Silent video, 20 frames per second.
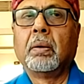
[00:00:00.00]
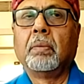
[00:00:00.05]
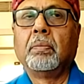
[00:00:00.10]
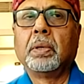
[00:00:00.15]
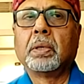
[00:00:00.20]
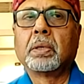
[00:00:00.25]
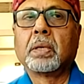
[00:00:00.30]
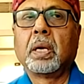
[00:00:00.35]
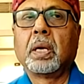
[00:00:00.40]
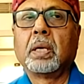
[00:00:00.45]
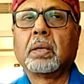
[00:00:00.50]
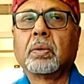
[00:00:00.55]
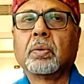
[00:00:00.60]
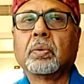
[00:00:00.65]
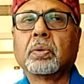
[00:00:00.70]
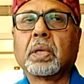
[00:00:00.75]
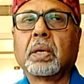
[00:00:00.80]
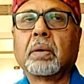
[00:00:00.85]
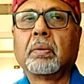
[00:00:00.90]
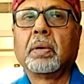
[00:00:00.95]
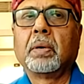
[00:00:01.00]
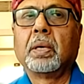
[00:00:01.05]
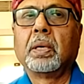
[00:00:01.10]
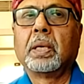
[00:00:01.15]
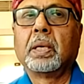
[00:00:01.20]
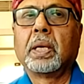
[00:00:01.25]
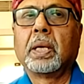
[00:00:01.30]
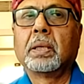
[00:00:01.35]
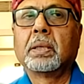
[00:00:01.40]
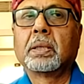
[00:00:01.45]
which led to several
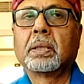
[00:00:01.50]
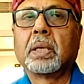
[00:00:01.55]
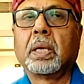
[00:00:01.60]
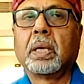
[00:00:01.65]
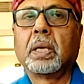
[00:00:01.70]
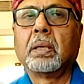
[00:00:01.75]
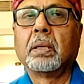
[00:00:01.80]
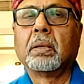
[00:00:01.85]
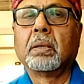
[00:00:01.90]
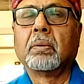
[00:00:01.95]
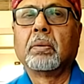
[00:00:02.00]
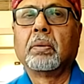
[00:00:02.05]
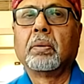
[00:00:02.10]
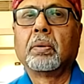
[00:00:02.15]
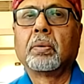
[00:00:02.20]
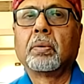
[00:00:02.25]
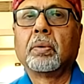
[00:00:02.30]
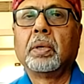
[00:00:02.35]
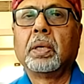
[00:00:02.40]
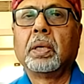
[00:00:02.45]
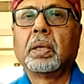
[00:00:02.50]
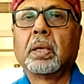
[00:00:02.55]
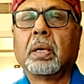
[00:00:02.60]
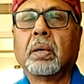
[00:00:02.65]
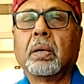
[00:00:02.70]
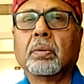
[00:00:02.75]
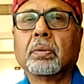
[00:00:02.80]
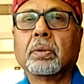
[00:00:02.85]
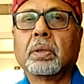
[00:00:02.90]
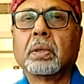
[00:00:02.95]
deaths and over
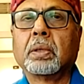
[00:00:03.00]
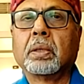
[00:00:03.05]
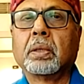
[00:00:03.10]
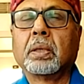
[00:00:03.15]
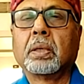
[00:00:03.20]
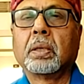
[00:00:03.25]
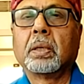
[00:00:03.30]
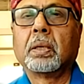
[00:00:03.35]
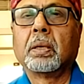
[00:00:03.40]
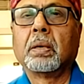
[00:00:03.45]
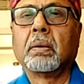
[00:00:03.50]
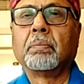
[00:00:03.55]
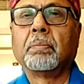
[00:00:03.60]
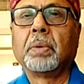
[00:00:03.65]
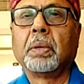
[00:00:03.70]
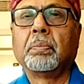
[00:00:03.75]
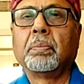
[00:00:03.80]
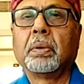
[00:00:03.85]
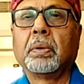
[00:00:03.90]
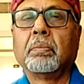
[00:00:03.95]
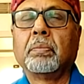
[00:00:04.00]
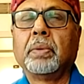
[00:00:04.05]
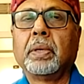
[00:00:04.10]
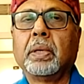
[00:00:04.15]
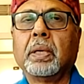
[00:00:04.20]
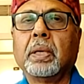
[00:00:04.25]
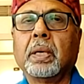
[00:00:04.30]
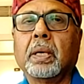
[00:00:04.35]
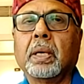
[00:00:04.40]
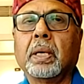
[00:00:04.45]
20,000 people
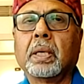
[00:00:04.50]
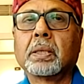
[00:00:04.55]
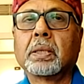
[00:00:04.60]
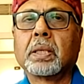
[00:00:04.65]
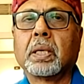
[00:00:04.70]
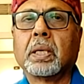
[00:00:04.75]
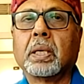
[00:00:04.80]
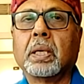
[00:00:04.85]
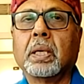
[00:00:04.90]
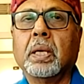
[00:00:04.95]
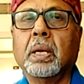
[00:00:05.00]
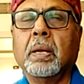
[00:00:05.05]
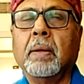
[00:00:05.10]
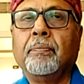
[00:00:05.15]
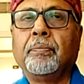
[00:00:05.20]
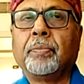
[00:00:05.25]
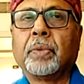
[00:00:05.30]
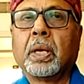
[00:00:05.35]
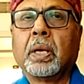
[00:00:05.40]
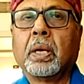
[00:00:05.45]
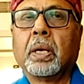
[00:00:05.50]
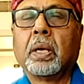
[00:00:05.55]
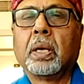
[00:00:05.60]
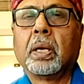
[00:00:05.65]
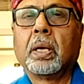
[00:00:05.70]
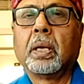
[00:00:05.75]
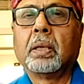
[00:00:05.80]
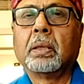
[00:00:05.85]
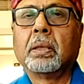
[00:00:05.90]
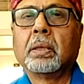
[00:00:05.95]
being arrested.
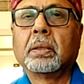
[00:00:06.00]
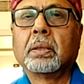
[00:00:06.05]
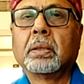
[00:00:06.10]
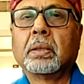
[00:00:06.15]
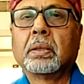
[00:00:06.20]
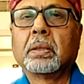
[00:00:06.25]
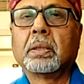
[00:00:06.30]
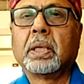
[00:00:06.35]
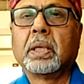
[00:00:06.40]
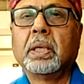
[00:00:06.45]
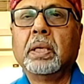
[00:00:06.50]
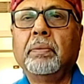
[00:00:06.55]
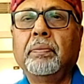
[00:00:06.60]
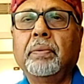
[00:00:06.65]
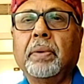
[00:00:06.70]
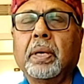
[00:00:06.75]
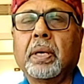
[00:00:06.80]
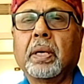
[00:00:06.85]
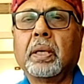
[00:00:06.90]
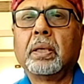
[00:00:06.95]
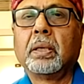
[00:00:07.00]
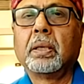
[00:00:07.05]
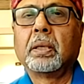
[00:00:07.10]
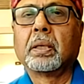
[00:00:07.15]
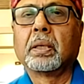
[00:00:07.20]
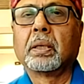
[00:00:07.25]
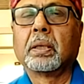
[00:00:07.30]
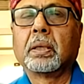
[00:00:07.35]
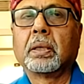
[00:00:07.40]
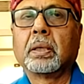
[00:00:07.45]
This is significant
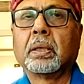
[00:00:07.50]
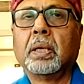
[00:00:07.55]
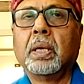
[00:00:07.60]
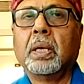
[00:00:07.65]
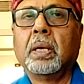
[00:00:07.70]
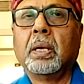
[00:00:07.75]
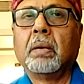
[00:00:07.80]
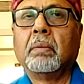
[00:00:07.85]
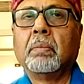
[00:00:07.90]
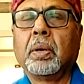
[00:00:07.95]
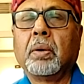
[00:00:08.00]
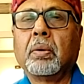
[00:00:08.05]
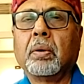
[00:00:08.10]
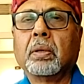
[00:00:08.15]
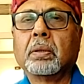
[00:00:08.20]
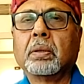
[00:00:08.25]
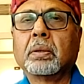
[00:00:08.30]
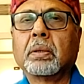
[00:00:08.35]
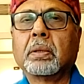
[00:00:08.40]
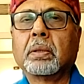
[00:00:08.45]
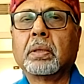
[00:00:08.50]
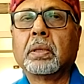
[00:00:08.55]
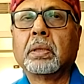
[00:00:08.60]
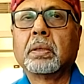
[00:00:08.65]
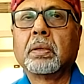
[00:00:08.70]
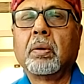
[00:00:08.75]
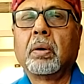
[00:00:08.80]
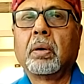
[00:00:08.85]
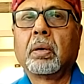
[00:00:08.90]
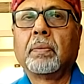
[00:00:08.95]
because there's
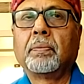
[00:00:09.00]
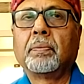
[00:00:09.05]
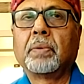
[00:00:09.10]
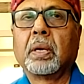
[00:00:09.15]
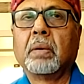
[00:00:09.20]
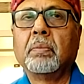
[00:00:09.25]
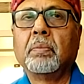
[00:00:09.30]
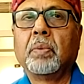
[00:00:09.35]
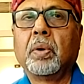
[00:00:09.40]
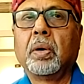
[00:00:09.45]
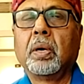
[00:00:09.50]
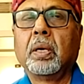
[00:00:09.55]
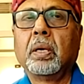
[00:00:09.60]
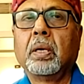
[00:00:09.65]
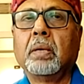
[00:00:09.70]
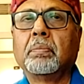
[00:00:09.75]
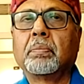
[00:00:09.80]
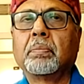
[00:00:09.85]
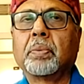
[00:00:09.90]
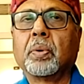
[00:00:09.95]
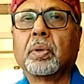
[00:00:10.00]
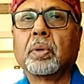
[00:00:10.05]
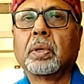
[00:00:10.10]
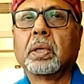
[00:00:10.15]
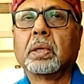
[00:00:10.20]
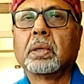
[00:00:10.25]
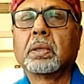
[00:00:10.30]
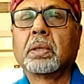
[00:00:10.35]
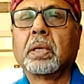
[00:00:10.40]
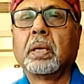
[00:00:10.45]
a lot of turmoil and
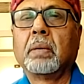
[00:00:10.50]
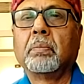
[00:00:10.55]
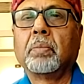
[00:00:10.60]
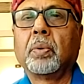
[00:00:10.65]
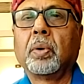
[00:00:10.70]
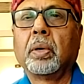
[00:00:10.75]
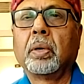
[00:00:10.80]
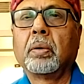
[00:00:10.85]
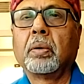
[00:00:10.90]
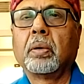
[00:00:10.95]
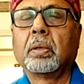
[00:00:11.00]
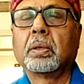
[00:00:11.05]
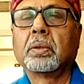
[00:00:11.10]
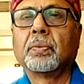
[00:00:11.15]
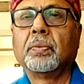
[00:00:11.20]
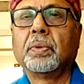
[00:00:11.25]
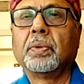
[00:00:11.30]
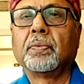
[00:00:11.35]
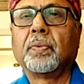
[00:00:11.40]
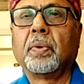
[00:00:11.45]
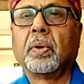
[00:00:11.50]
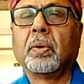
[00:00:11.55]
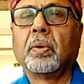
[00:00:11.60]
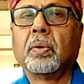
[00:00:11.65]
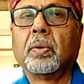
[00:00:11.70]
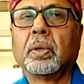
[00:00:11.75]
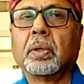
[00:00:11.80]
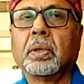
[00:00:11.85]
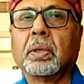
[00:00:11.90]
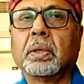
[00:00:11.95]
protest and boycotts which
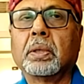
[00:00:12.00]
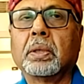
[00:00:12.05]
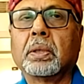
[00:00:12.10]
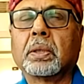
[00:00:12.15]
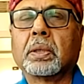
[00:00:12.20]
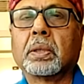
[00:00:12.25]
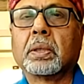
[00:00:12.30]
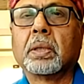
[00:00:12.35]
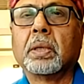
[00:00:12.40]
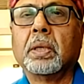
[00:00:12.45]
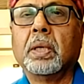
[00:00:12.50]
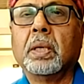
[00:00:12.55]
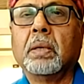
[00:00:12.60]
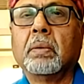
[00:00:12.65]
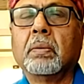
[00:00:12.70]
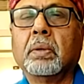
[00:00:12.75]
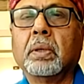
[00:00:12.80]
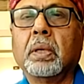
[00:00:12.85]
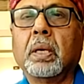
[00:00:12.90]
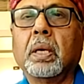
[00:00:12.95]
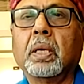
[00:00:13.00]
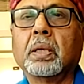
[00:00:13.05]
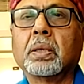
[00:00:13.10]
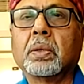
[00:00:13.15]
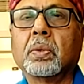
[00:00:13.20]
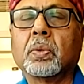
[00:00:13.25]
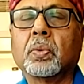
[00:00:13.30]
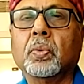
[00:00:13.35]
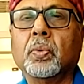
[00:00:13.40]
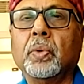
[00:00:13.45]
followed this for the last
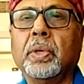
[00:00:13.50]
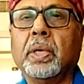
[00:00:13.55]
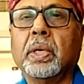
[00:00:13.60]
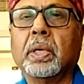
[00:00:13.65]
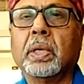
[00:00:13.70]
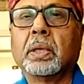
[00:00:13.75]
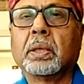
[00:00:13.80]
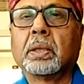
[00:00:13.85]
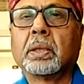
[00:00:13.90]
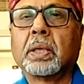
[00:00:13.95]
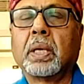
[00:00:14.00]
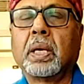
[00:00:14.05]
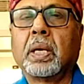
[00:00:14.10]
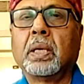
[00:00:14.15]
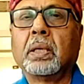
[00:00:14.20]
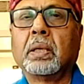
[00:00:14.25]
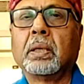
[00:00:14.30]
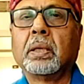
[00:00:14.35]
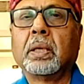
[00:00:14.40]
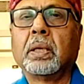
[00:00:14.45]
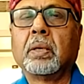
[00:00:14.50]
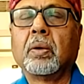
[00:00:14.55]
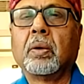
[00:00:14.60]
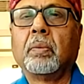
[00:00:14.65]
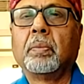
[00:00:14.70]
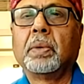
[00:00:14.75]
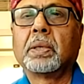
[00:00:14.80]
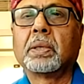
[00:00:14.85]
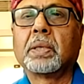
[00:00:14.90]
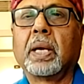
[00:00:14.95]
2 years, and the
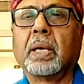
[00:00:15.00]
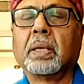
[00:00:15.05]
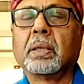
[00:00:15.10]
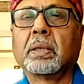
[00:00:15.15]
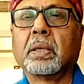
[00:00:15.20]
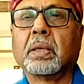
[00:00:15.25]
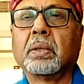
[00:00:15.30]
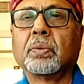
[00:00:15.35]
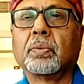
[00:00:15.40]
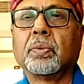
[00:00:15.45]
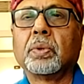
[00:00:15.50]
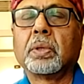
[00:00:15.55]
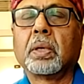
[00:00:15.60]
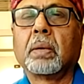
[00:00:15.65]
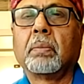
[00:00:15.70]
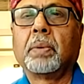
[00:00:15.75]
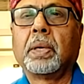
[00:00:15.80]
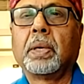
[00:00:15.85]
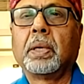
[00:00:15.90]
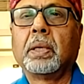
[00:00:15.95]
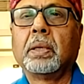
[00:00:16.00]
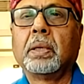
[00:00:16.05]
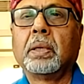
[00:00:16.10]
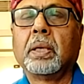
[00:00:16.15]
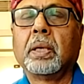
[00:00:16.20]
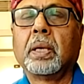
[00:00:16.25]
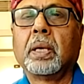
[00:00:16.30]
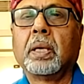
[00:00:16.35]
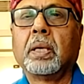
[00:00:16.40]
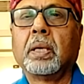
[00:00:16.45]
economic sanctions which are fighting the
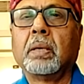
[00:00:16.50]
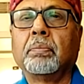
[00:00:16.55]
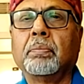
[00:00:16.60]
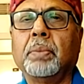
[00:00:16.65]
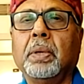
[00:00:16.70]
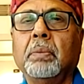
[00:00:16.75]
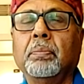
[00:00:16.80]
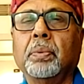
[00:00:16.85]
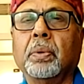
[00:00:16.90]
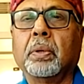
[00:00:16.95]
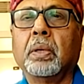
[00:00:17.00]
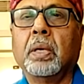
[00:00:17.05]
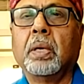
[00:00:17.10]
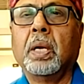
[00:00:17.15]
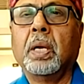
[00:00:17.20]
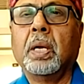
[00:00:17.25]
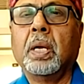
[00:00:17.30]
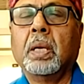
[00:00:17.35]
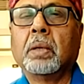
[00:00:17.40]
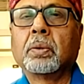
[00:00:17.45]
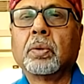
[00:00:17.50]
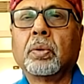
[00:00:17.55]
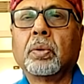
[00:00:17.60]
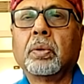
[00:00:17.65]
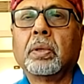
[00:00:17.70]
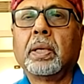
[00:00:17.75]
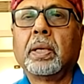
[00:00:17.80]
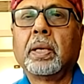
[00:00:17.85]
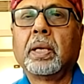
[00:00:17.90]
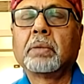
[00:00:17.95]
Iranian people. So
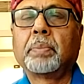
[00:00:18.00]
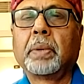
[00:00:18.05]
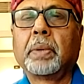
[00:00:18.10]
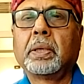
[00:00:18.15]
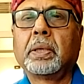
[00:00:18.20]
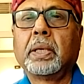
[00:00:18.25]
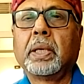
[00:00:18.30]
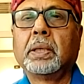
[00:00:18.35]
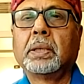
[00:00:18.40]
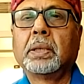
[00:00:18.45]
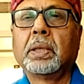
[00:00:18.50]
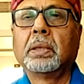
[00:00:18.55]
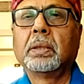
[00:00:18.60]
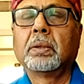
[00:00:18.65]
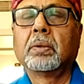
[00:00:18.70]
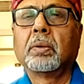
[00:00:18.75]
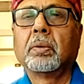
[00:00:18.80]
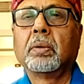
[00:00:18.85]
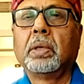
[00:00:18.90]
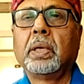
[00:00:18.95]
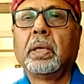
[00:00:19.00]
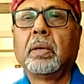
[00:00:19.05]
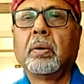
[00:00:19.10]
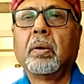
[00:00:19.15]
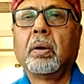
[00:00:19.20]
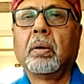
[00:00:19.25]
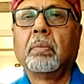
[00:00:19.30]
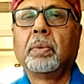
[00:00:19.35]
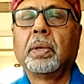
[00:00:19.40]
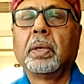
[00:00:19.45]
their expectations on the
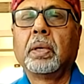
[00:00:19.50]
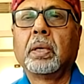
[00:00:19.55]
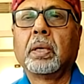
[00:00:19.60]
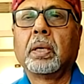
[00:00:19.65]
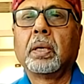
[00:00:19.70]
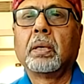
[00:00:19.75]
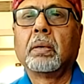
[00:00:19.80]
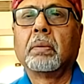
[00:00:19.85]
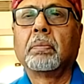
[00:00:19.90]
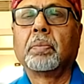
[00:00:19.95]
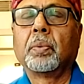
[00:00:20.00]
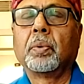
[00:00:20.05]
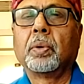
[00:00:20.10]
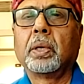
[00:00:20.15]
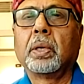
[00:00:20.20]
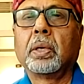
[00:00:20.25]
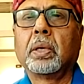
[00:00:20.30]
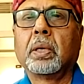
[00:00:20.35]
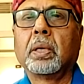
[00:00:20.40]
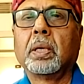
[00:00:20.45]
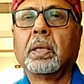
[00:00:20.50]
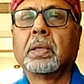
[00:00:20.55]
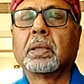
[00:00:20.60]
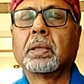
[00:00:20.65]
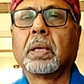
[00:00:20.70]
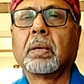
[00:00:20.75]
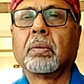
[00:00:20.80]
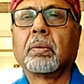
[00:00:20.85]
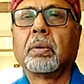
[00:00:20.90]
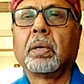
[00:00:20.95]
economic and political and
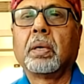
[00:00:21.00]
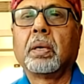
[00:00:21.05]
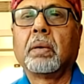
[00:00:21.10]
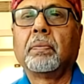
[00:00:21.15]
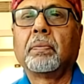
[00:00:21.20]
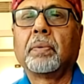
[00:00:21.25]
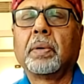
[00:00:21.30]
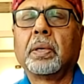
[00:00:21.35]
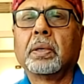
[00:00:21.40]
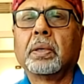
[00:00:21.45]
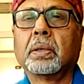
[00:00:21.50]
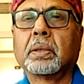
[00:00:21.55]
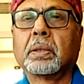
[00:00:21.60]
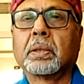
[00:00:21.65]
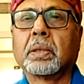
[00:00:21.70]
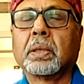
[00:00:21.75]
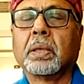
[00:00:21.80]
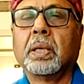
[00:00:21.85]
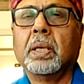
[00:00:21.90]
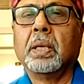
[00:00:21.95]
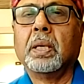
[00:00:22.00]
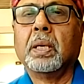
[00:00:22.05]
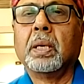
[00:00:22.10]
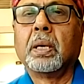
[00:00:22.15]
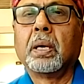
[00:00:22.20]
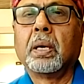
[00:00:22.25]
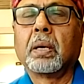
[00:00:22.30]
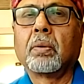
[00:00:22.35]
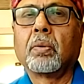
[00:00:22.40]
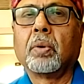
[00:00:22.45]
security fronts
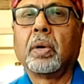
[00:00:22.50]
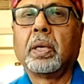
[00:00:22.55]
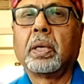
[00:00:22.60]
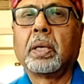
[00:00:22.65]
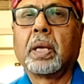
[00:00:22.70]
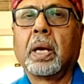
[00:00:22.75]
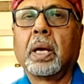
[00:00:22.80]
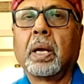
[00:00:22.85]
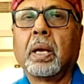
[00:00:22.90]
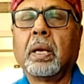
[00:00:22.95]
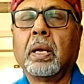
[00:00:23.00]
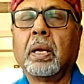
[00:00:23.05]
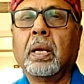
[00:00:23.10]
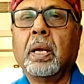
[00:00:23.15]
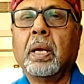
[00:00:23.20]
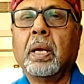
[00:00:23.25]
are quite high.